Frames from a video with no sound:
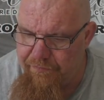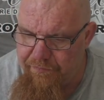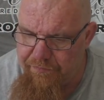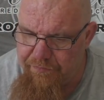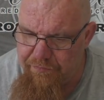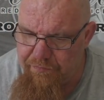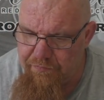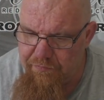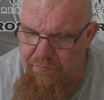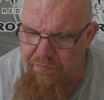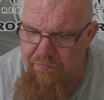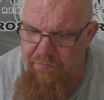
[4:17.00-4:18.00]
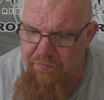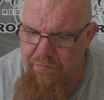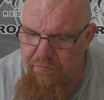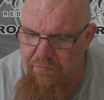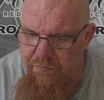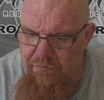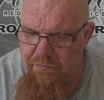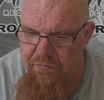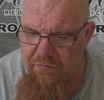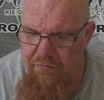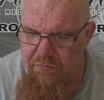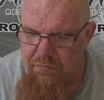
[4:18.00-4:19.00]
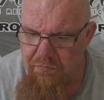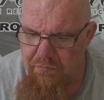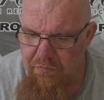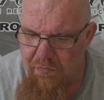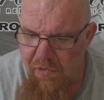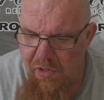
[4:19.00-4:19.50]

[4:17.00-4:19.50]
(silence)